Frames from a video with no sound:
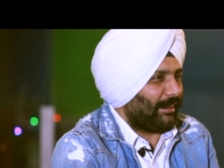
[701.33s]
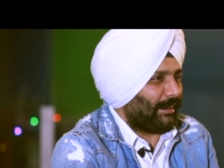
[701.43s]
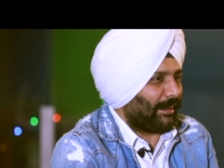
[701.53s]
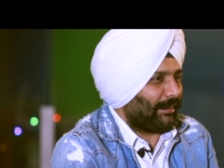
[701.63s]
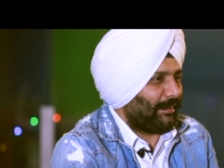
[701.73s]

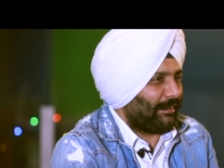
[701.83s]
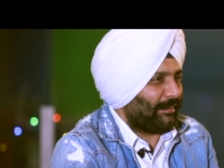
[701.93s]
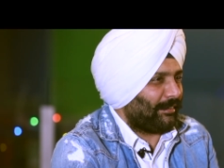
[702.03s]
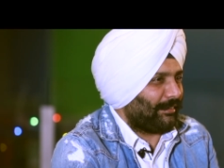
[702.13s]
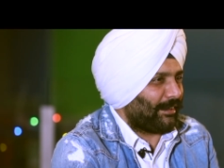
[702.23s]
Okay.
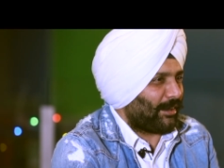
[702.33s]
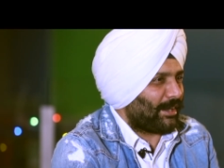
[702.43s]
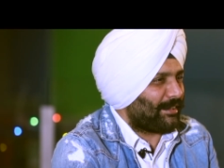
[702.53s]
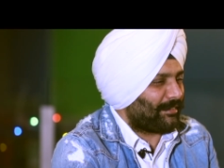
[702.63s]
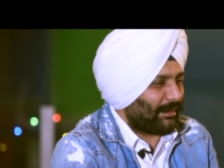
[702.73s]

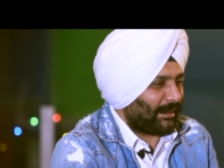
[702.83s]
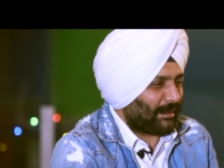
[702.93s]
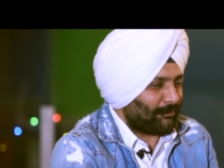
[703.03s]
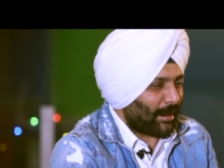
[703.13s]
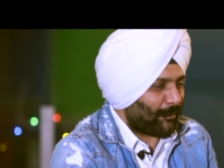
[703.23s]
Nowadays
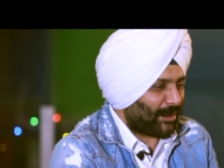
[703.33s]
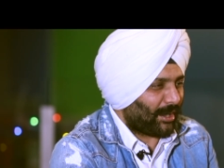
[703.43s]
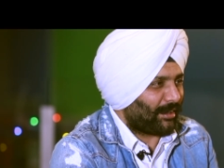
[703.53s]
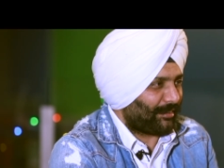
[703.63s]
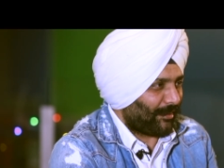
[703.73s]
memory
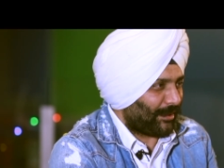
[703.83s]
cards have